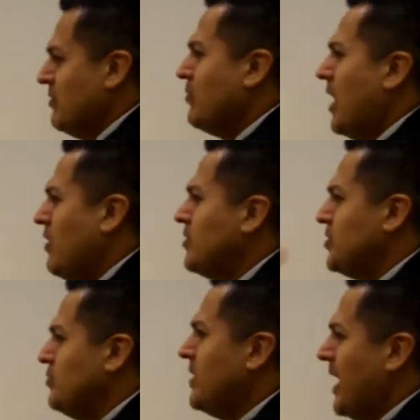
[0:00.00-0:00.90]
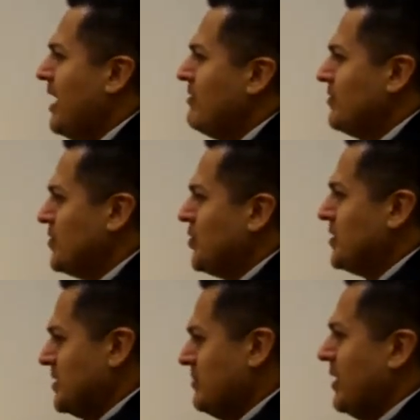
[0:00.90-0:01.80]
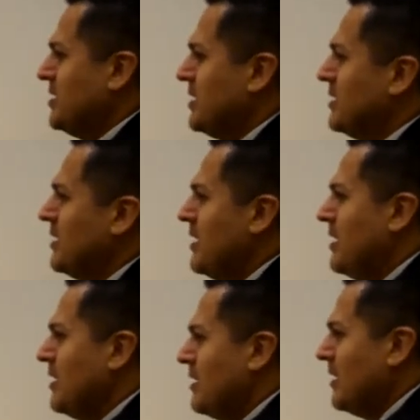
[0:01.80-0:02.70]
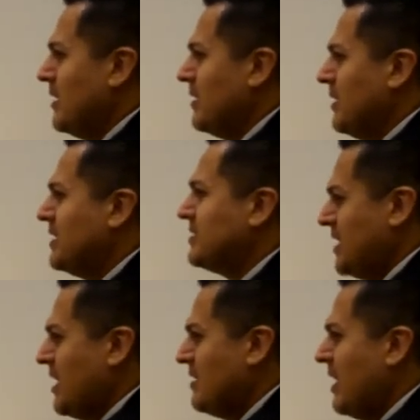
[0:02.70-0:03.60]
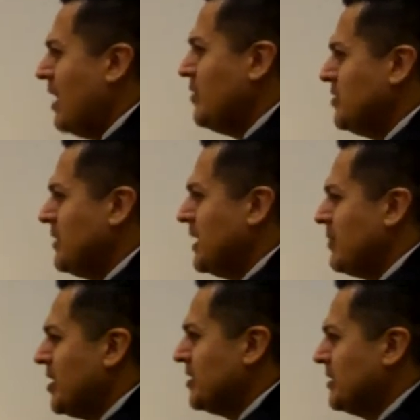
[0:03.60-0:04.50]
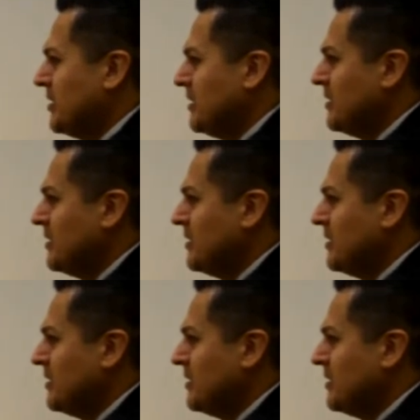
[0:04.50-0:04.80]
So how would you behave towards the patient instead? How would you make it better?